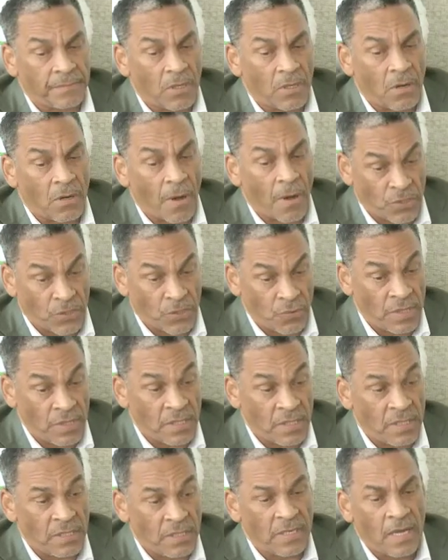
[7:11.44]

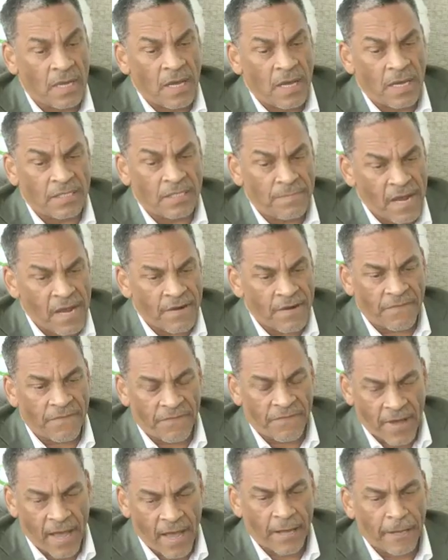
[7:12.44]
opportunities. As a matter of
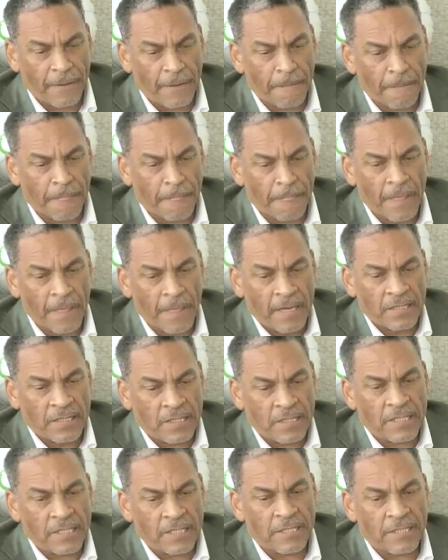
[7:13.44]
fact,
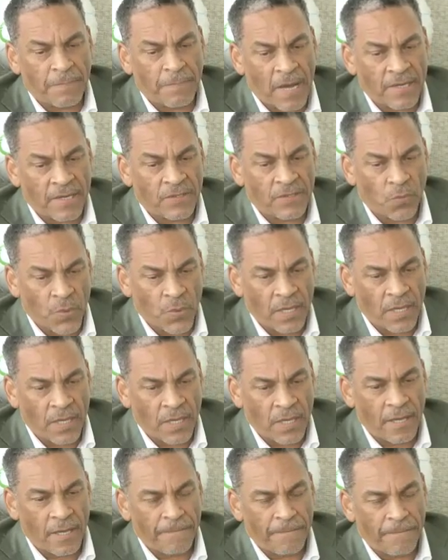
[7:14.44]
just this past week,
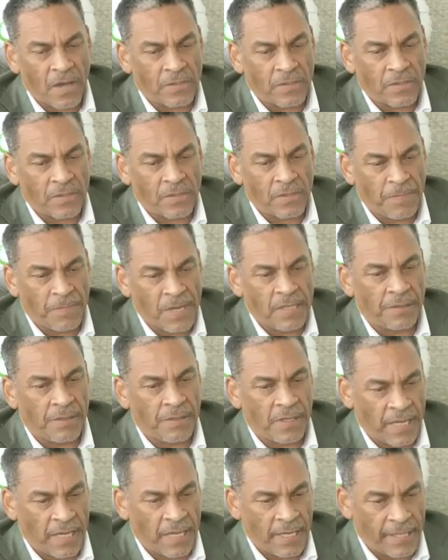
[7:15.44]
I was speaking to a
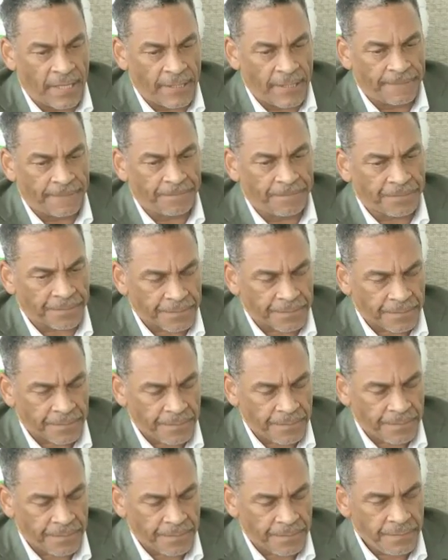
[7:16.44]
lady.
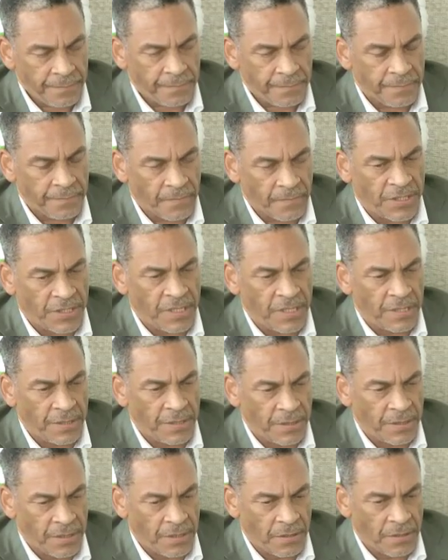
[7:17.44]

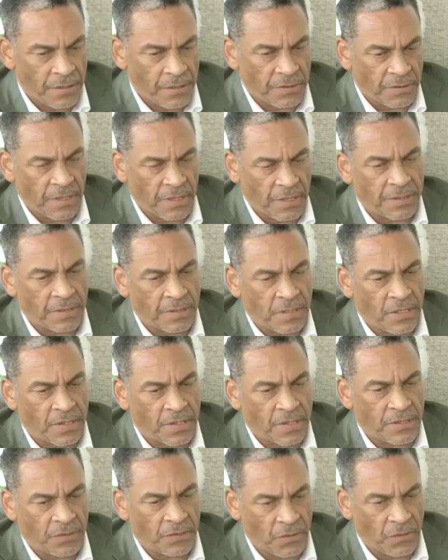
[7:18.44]
She does
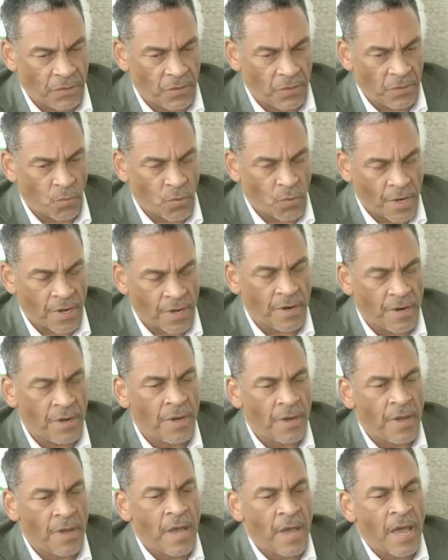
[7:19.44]
custodial work,
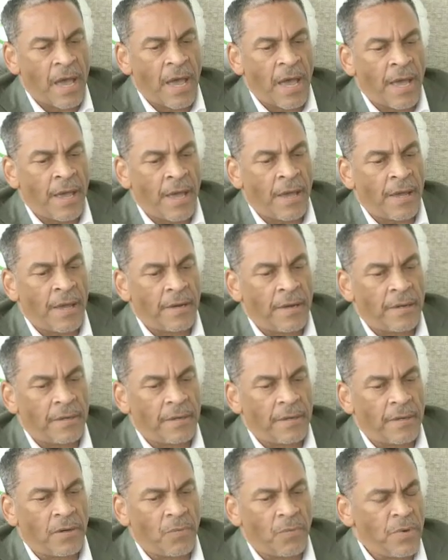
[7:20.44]

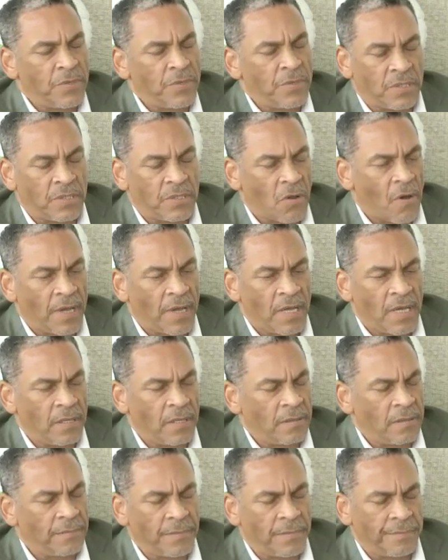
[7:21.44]
and we were just talking,
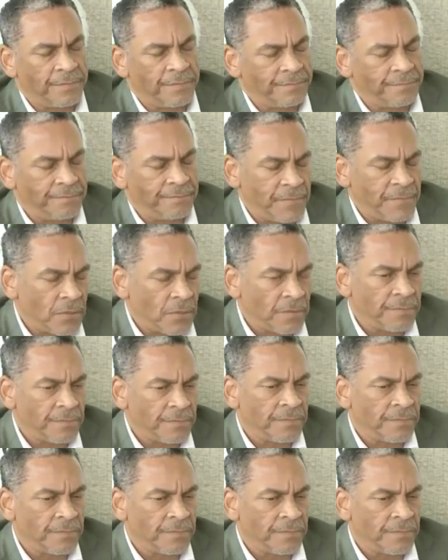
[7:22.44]
you know,